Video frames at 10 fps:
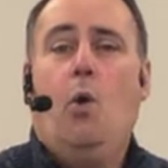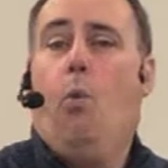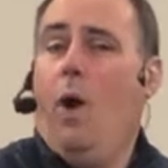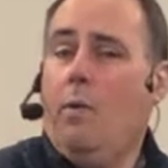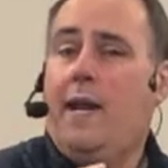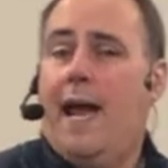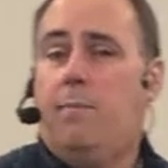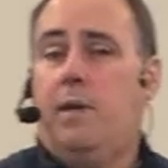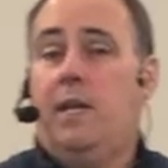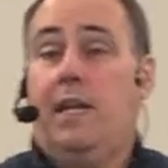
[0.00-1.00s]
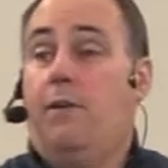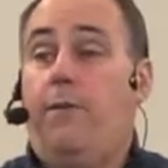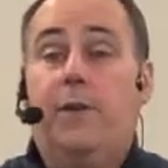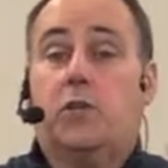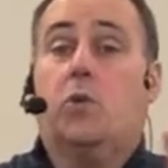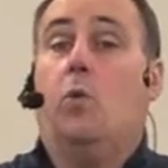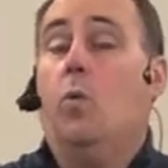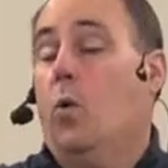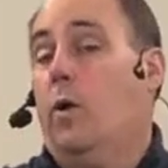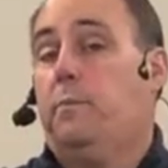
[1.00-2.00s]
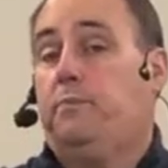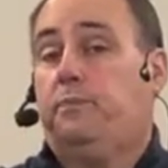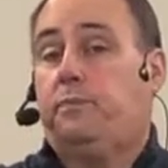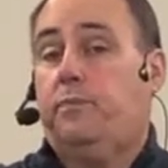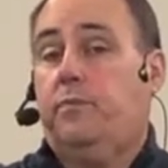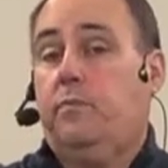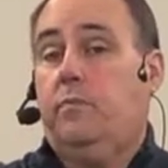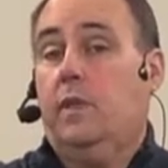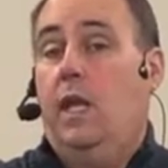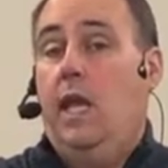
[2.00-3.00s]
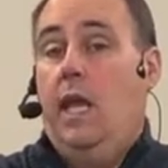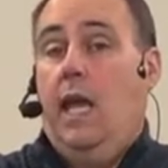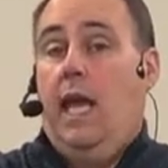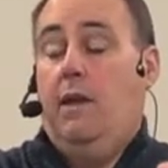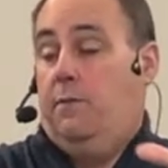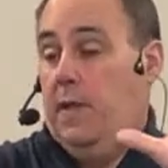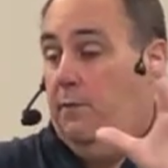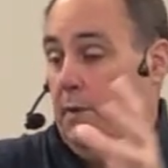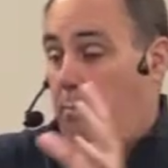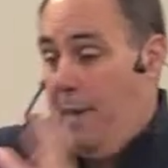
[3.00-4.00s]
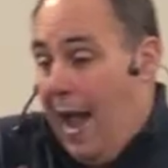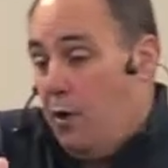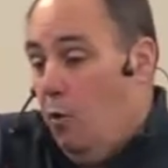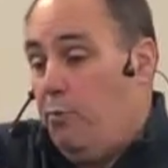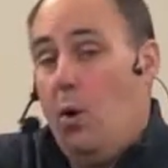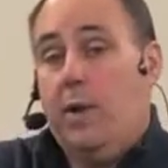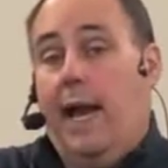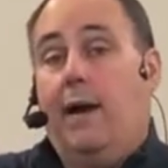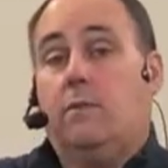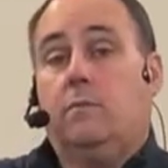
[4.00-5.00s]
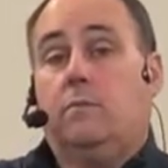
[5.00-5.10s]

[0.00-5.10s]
What would happen in a physical war if, if a battle broke out